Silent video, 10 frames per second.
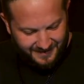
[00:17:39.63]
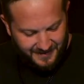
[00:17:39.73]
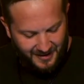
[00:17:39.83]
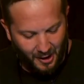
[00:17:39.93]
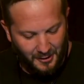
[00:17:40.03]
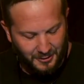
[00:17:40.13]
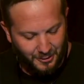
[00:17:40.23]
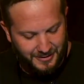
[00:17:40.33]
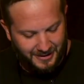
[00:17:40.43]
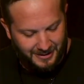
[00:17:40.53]
The
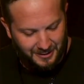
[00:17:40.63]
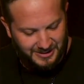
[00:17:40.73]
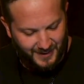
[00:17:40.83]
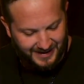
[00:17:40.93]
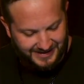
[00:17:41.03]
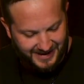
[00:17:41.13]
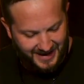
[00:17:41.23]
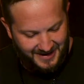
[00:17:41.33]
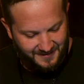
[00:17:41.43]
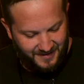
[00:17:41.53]
article concludes by
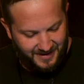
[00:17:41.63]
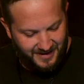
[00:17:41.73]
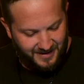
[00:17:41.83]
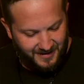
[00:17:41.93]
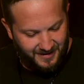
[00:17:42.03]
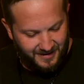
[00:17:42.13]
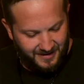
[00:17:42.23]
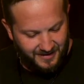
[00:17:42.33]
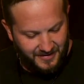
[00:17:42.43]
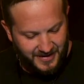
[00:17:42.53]
saying,
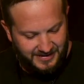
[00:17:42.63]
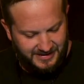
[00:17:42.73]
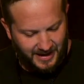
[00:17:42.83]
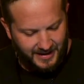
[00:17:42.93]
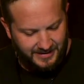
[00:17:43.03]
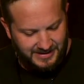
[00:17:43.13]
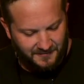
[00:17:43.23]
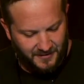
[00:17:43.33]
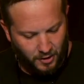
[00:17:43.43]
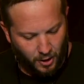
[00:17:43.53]
this
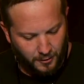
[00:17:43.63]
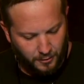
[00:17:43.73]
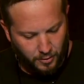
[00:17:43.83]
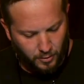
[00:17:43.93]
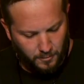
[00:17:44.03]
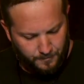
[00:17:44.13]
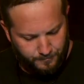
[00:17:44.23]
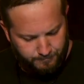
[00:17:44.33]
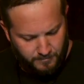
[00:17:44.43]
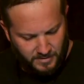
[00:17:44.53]
scientific article
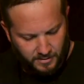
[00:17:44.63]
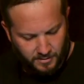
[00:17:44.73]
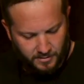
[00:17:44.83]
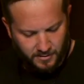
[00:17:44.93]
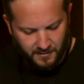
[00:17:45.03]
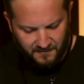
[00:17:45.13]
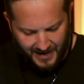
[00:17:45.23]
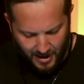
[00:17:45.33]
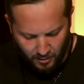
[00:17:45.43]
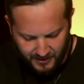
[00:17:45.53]

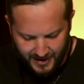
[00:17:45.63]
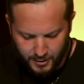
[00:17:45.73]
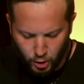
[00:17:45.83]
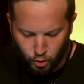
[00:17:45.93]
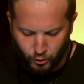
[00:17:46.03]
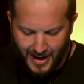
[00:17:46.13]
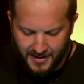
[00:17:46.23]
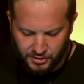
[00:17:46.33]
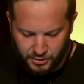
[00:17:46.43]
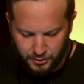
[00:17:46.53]
found that
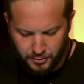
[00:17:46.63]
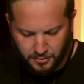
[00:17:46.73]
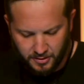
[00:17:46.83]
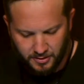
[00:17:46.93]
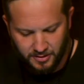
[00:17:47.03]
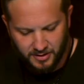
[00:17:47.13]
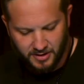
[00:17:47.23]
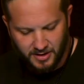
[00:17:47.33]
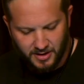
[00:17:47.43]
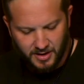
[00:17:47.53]
gratitude
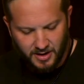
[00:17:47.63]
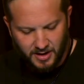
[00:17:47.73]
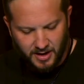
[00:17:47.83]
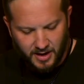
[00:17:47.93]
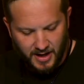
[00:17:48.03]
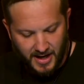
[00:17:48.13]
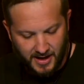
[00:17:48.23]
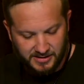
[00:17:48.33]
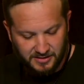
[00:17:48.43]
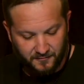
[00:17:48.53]

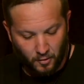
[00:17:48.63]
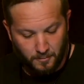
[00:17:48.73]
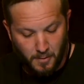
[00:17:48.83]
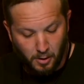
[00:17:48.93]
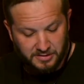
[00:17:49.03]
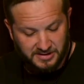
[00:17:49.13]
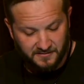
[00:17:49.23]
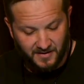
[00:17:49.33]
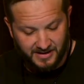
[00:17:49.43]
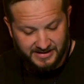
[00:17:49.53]
has, for most
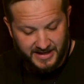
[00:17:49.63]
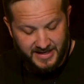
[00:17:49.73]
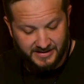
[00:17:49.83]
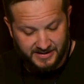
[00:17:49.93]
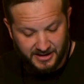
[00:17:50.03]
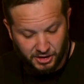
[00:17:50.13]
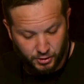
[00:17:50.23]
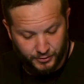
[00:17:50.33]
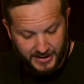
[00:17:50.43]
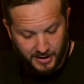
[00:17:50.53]
of us in its
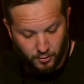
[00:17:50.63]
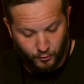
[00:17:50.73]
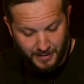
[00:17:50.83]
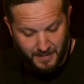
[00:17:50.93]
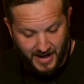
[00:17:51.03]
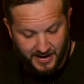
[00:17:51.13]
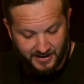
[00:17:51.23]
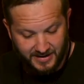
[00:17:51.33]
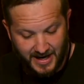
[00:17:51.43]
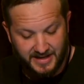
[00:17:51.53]
history,
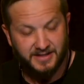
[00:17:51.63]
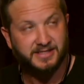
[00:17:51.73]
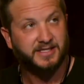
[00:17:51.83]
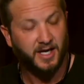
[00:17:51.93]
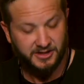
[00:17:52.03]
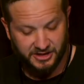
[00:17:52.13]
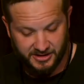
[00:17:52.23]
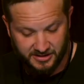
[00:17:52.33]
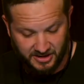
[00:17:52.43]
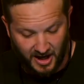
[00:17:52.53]
remained a
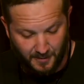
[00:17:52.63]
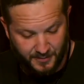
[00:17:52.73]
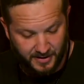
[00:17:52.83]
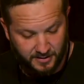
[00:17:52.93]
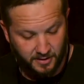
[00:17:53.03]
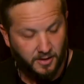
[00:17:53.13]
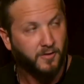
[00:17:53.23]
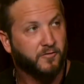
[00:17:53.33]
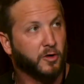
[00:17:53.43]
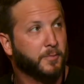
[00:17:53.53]
discussion topic
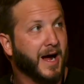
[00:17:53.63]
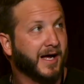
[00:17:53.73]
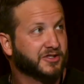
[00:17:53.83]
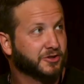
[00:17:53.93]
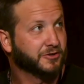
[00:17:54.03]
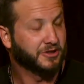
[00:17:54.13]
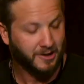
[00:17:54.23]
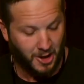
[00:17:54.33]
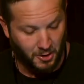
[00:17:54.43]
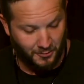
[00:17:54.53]
for pastors
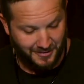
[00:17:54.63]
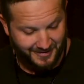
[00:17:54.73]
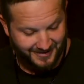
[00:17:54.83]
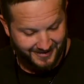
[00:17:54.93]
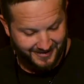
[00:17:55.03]
alone.